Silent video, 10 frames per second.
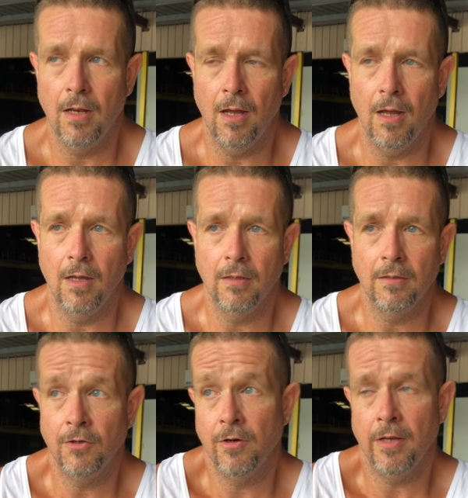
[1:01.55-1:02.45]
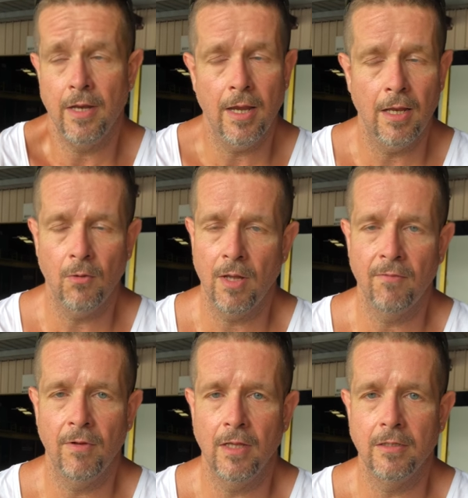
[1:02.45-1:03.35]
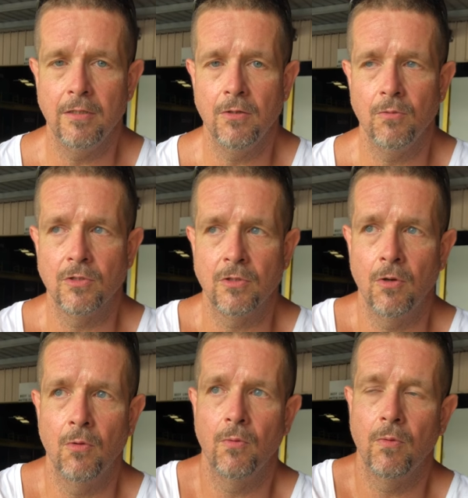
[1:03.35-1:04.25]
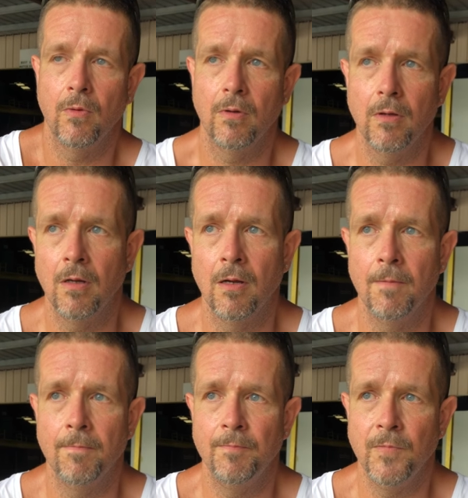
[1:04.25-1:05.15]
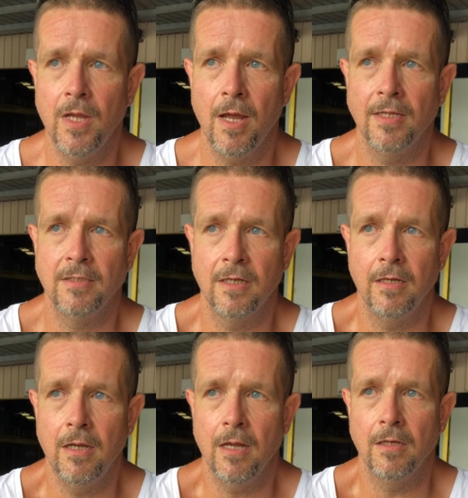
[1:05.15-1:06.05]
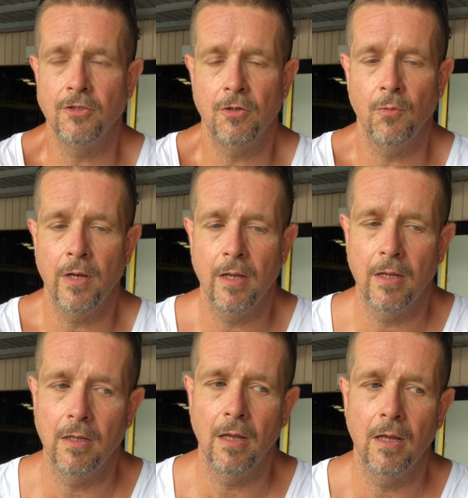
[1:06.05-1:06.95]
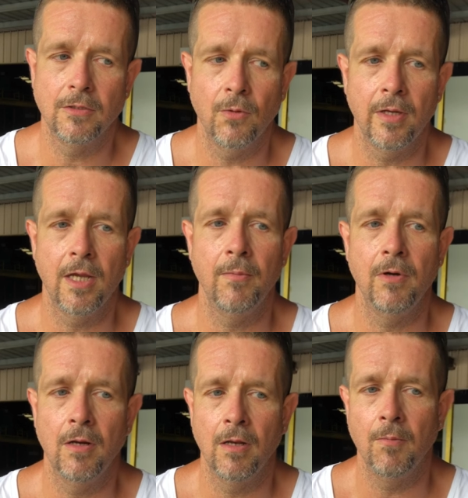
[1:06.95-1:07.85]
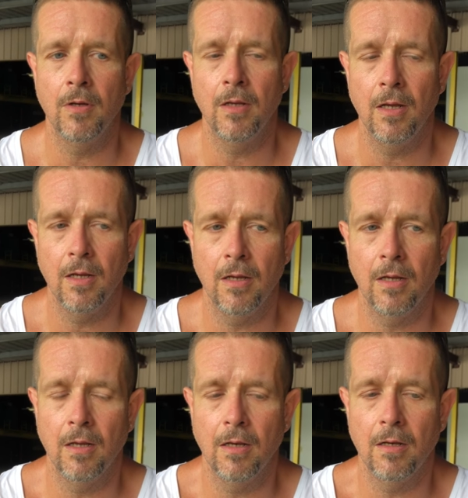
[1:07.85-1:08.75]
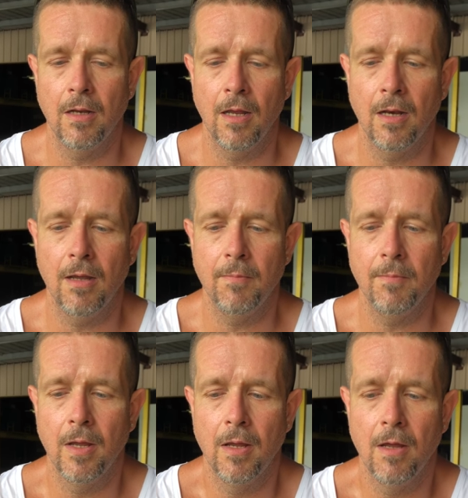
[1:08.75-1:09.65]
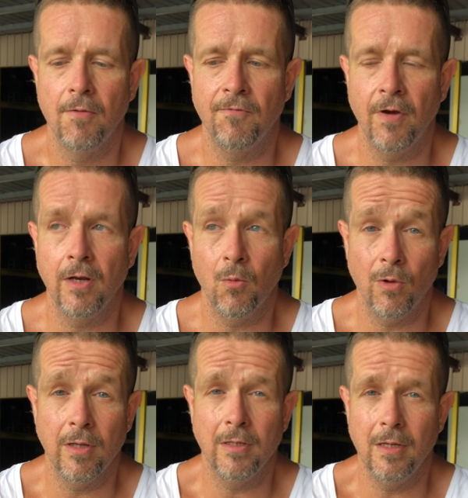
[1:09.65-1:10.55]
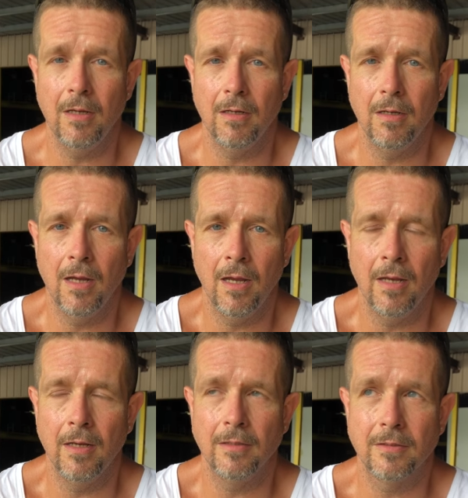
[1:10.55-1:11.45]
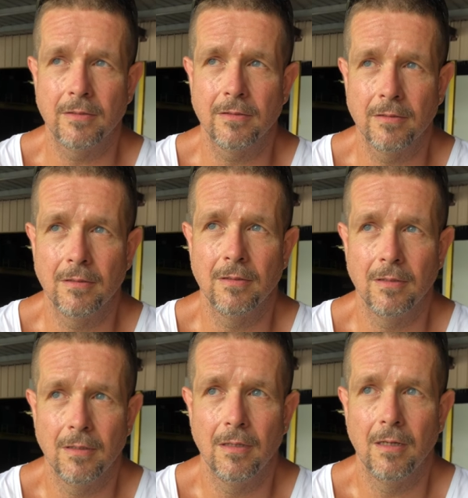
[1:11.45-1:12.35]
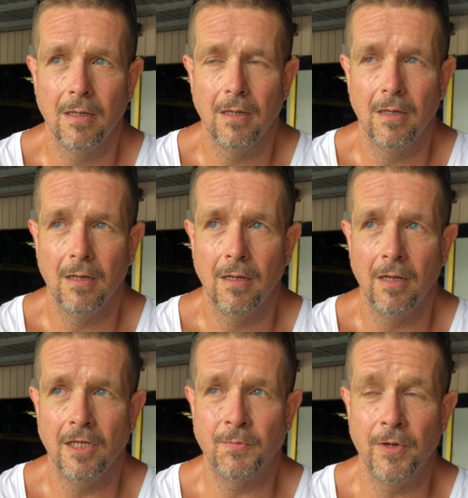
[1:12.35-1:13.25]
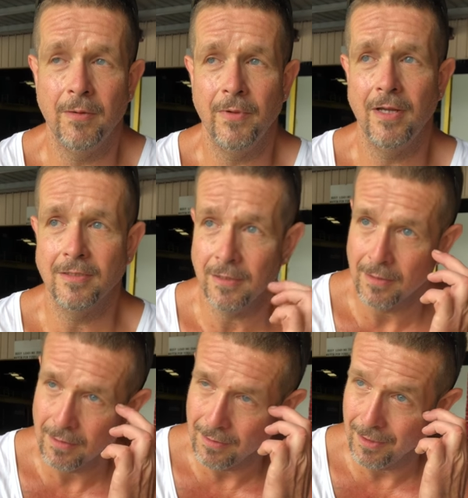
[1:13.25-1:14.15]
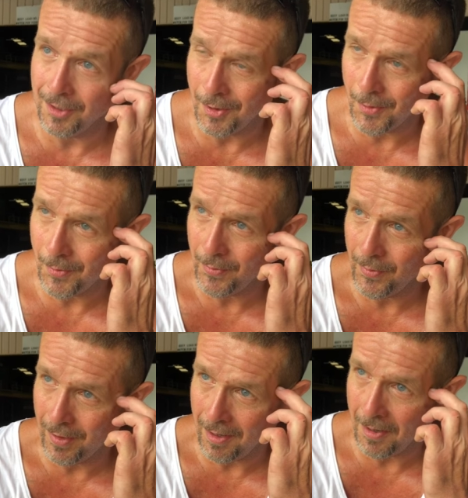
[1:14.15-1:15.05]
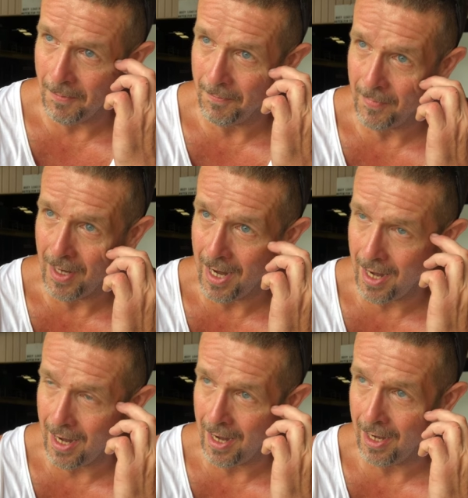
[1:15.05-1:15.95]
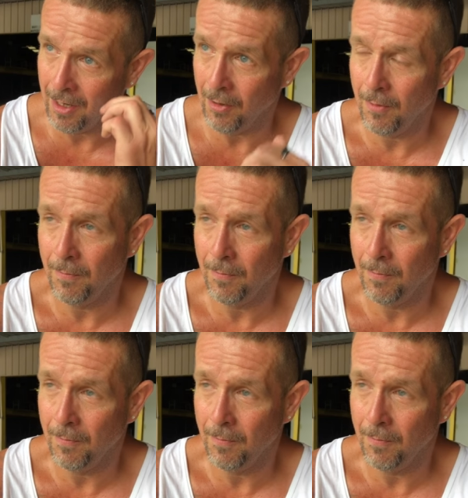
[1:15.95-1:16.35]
uh, during the day, I don't have a lot to do. So um, yeah, I said, yeah, sure, why not? Uh, so I came here on a Monday and, and I found out what they did, and it's it's pretty amazing, you know, um, and